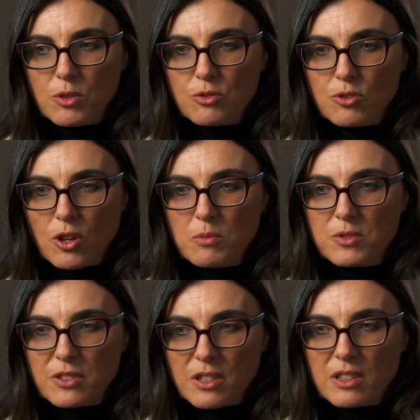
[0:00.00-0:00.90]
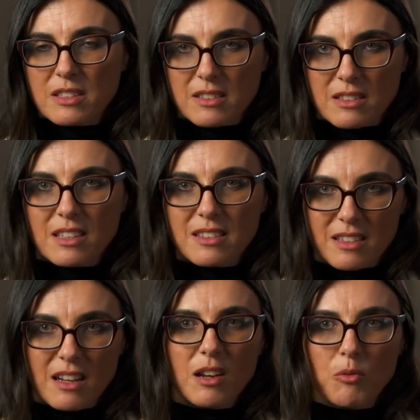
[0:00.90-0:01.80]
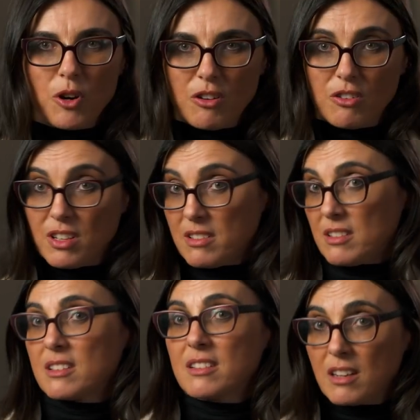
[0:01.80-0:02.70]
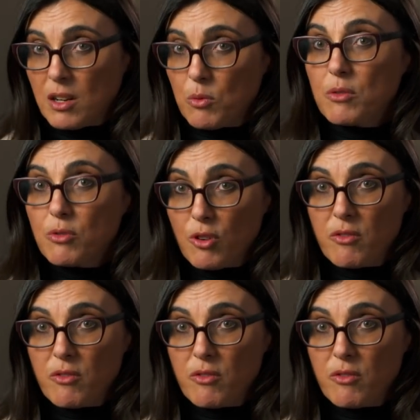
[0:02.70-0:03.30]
those jobs uh, doesn't necessarily work, or doesn't necessarily work for